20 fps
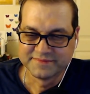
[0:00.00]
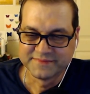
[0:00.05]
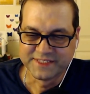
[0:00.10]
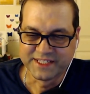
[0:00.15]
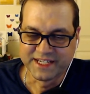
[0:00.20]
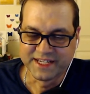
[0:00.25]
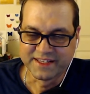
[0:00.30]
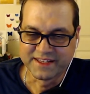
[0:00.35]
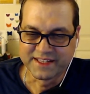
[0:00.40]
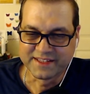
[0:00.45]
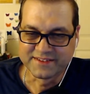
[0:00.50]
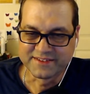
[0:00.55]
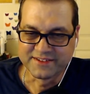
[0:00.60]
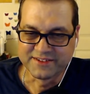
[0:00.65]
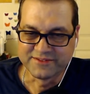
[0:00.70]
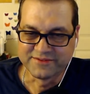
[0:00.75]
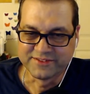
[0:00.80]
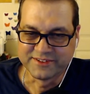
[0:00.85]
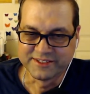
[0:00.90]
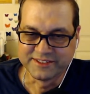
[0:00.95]
Yeah, that's no
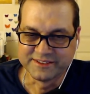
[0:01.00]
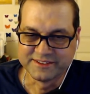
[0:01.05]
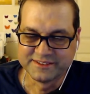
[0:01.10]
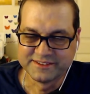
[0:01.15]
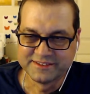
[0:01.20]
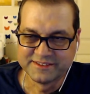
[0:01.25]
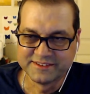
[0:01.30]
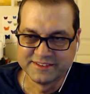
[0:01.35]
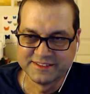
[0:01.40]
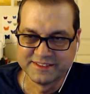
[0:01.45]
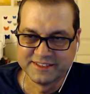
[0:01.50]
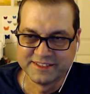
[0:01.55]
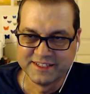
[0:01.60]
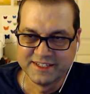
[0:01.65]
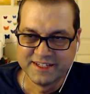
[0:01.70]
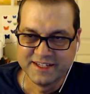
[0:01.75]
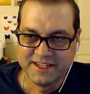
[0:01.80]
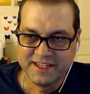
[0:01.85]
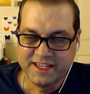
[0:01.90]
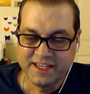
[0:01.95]
fun.
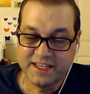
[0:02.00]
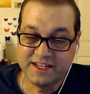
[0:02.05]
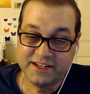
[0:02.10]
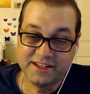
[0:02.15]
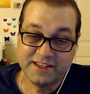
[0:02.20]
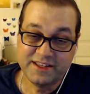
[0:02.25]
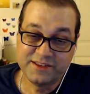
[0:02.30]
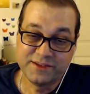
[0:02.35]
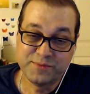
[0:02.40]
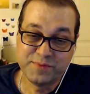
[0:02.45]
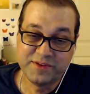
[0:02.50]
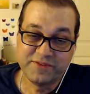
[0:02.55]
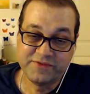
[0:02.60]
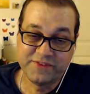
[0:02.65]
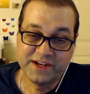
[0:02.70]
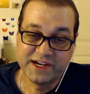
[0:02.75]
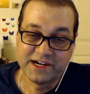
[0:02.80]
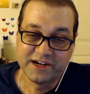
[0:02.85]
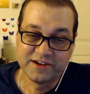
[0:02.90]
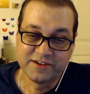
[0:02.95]
And to be
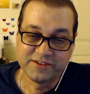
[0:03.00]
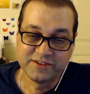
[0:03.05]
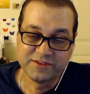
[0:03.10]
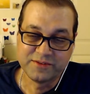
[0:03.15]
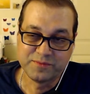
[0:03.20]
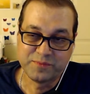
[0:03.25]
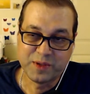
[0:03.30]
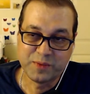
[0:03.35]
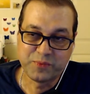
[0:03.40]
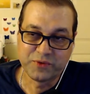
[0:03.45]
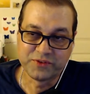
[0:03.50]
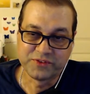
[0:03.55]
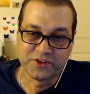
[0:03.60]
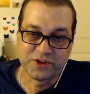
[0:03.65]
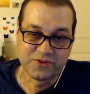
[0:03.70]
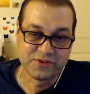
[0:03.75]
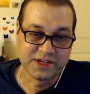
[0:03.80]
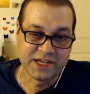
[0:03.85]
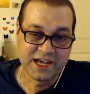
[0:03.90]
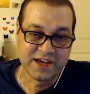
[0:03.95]
fair, people
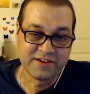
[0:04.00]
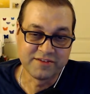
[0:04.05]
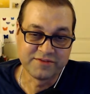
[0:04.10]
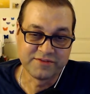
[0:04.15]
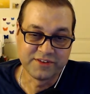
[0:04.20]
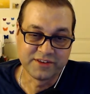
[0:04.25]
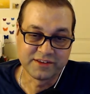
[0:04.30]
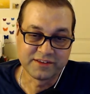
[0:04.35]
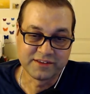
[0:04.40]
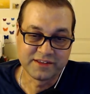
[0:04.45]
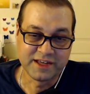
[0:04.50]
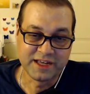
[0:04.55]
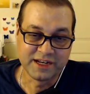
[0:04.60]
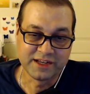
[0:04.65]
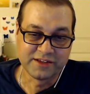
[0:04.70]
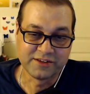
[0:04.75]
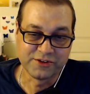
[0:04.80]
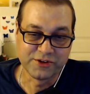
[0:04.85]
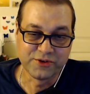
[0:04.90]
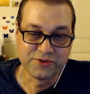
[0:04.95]
don't have the kind of
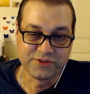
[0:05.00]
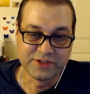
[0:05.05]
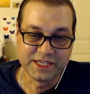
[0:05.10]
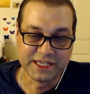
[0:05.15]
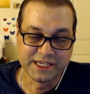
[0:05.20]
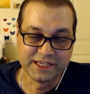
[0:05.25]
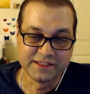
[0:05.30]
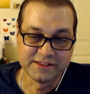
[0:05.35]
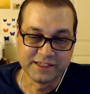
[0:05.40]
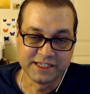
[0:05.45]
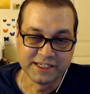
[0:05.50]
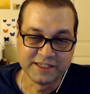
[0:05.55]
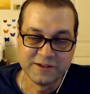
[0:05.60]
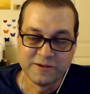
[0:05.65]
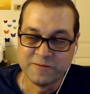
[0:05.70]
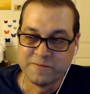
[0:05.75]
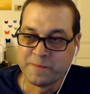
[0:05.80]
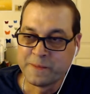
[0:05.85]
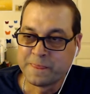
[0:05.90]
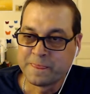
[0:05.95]
clothing like
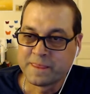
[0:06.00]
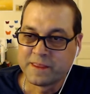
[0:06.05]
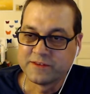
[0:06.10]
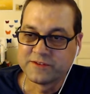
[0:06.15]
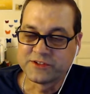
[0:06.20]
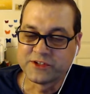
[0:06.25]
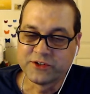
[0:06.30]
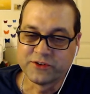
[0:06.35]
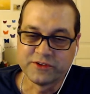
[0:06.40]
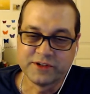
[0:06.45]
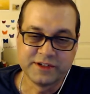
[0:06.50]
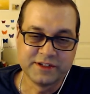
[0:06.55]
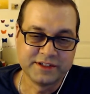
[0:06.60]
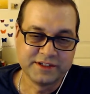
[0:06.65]
so.